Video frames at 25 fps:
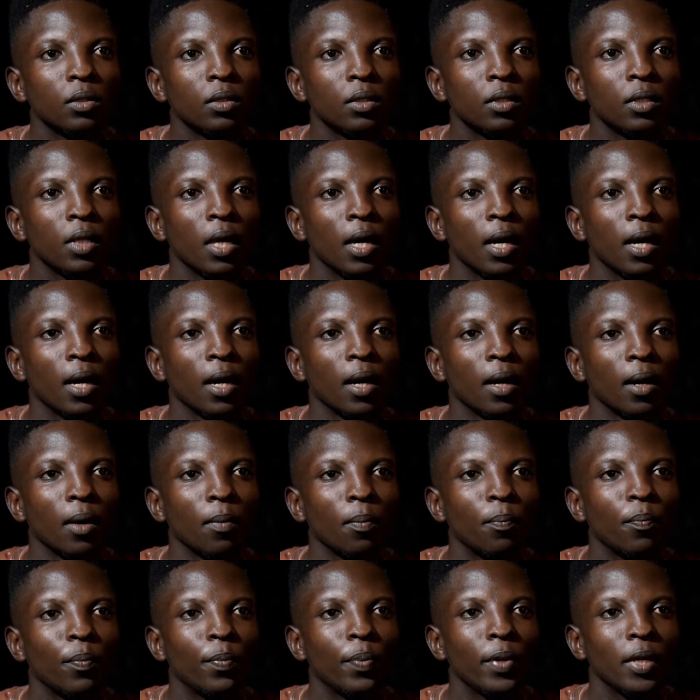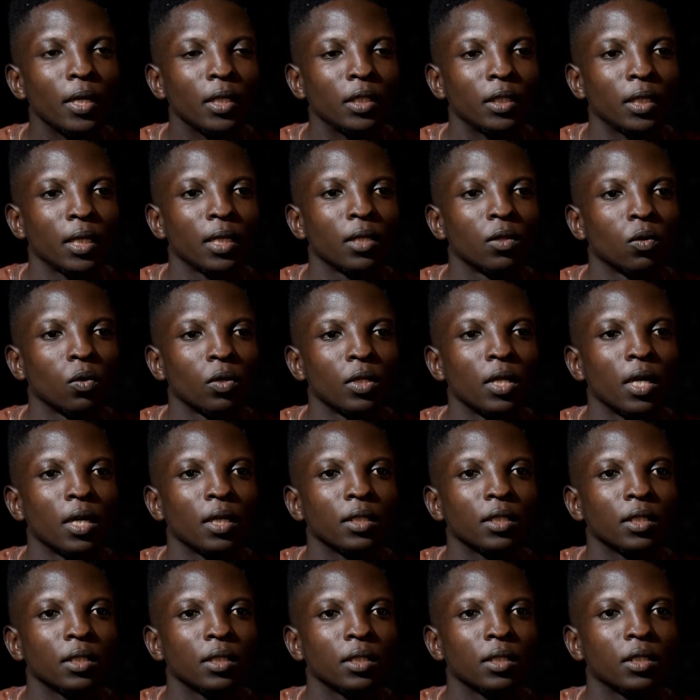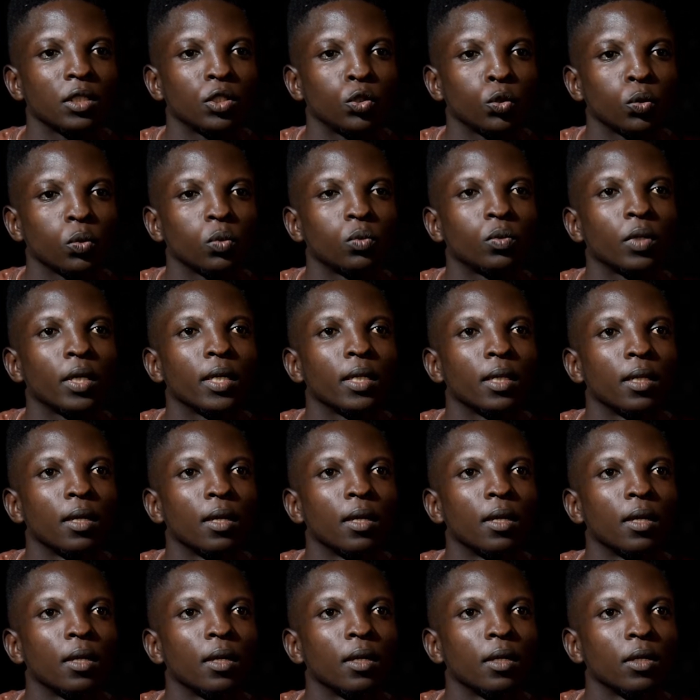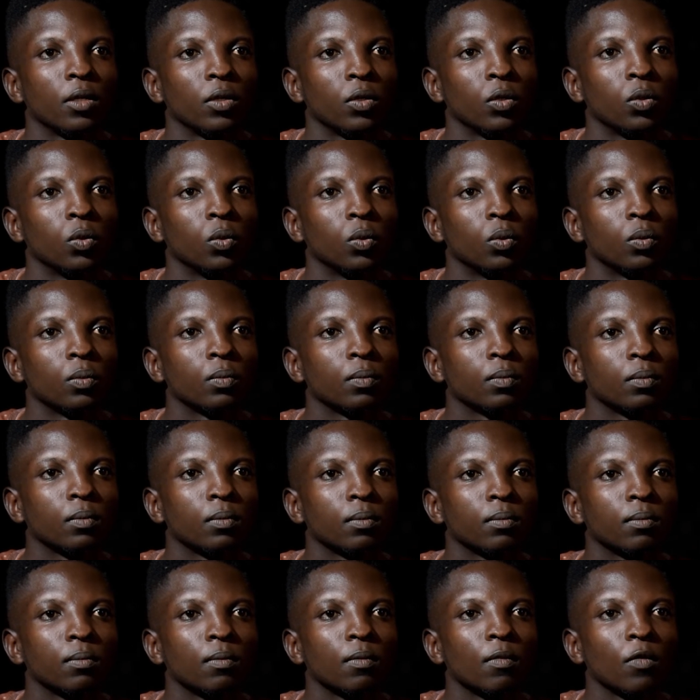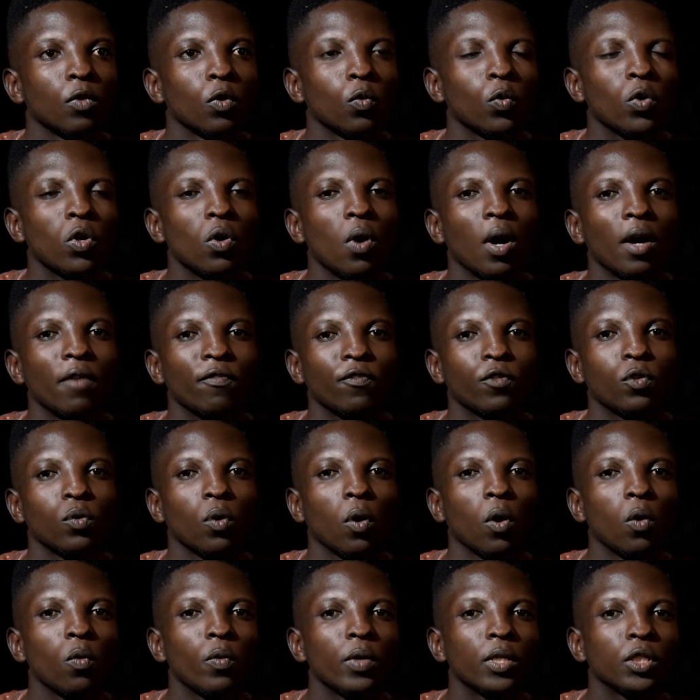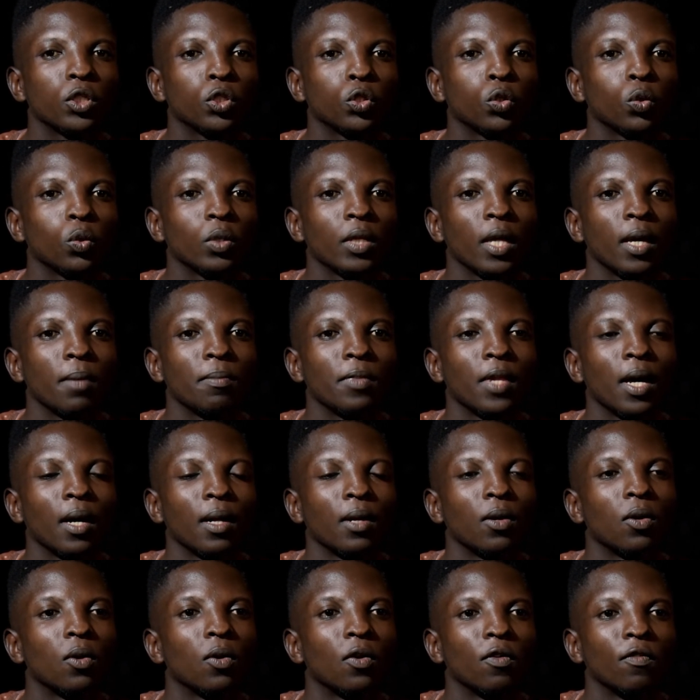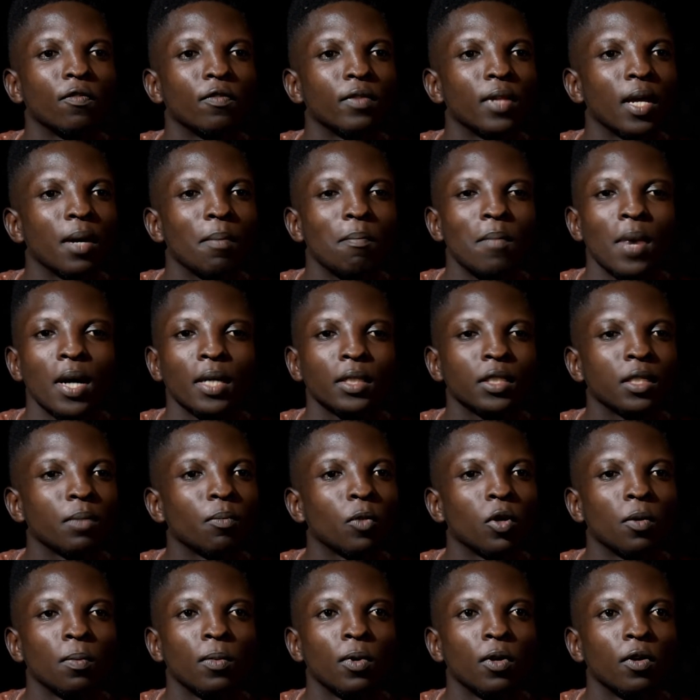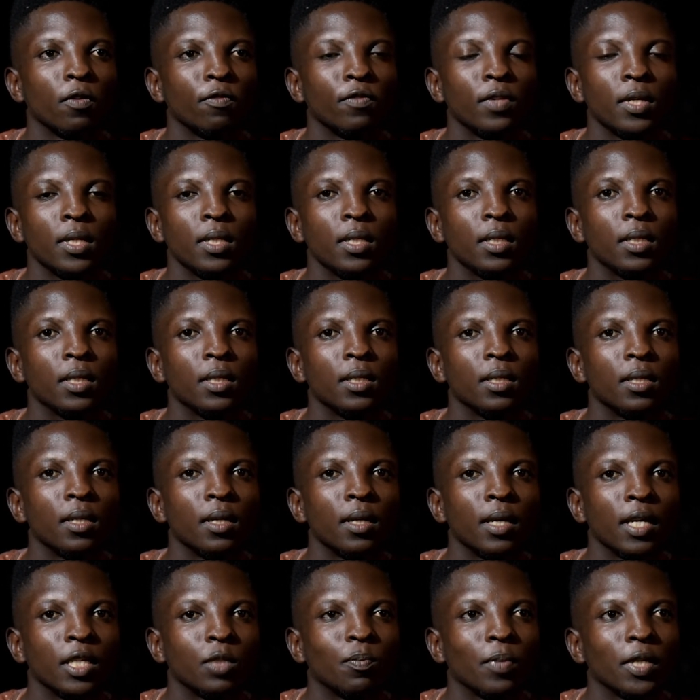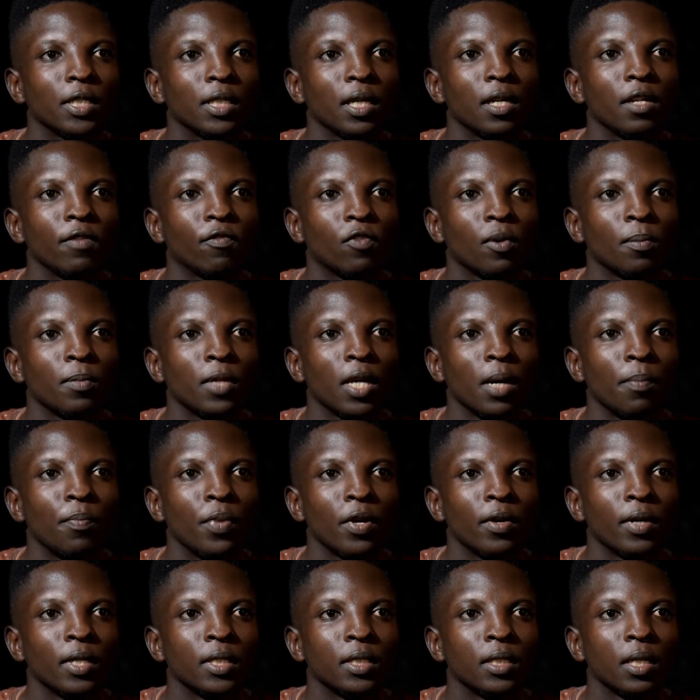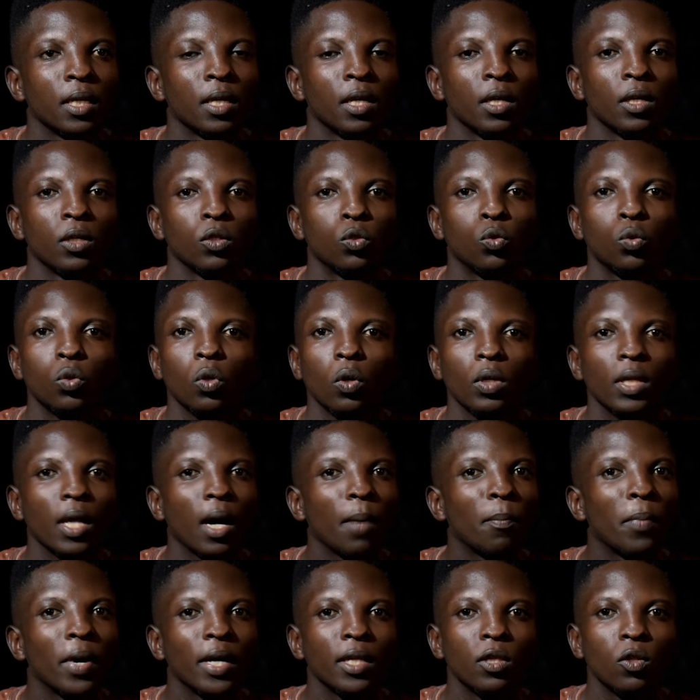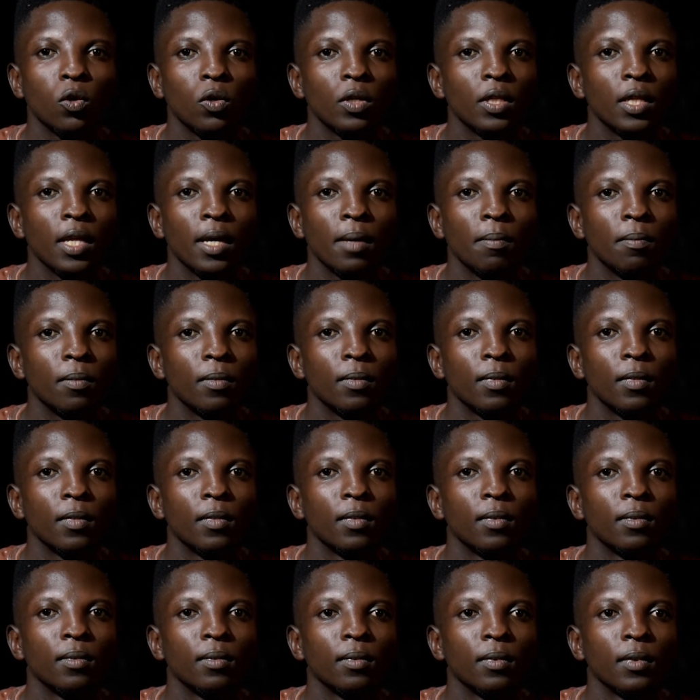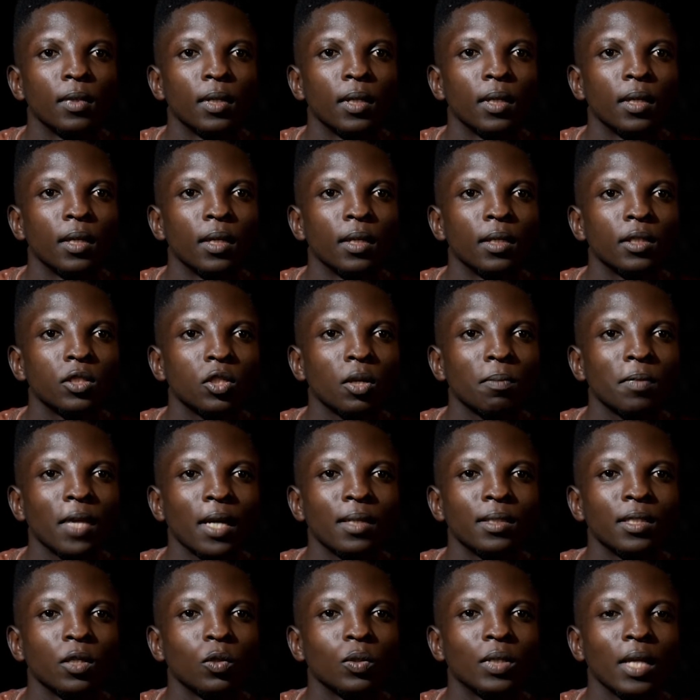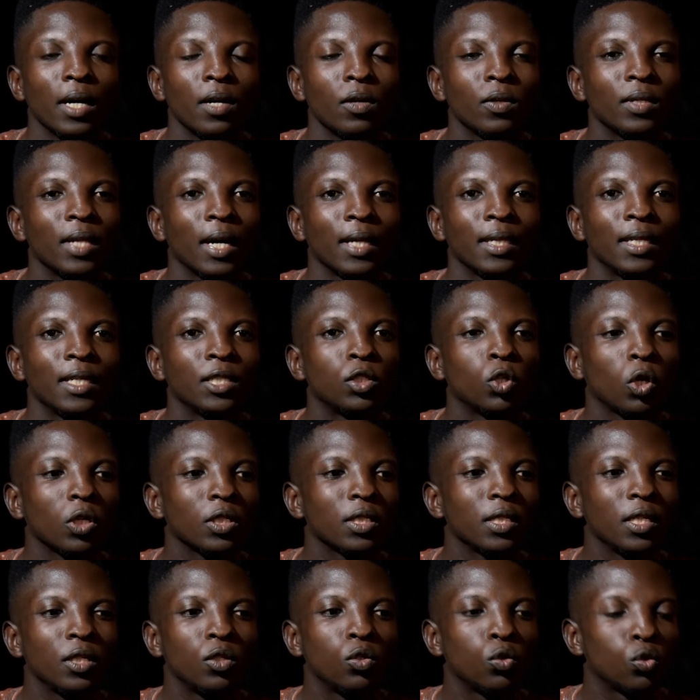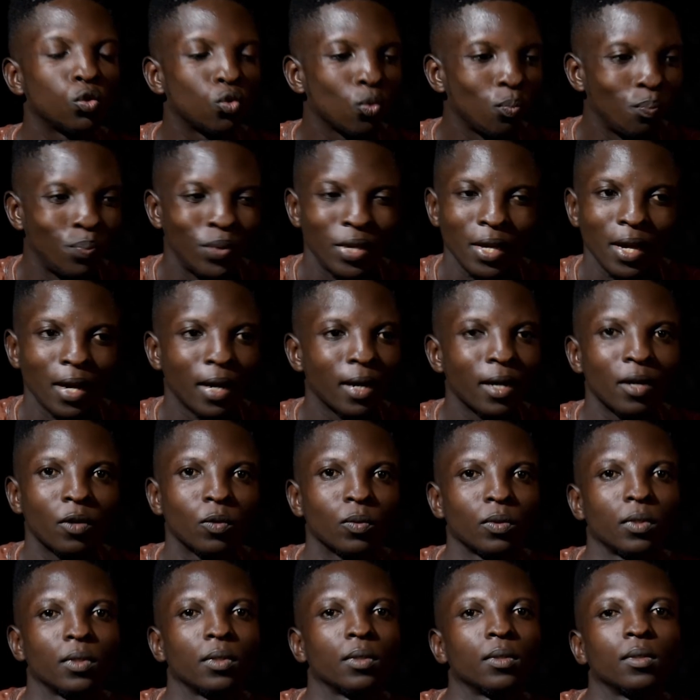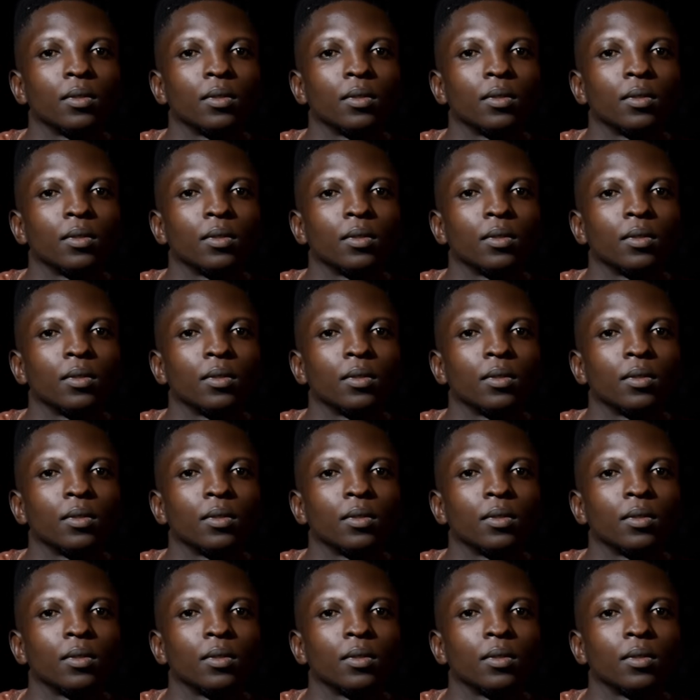their patient or their children. You have to always show them that love, that maximum love. They need it, especially from their parents. Do not abandon them. Sometimes they will tell you that they just need you to be around.